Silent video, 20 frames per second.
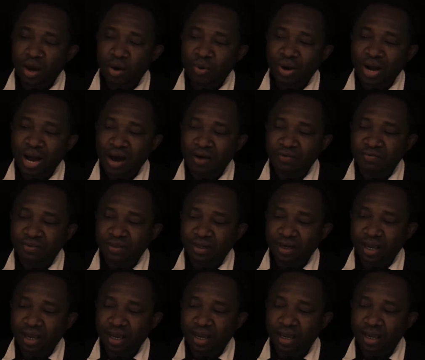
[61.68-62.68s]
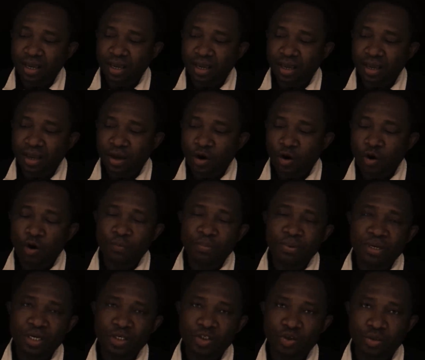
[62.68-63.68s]
we have 3
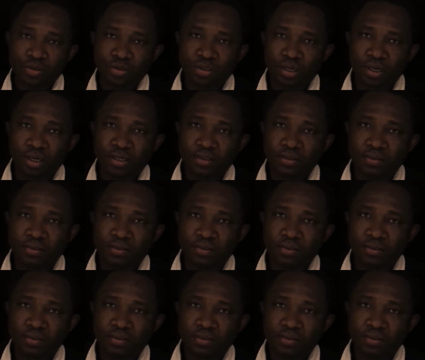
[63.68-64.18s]
combination 3.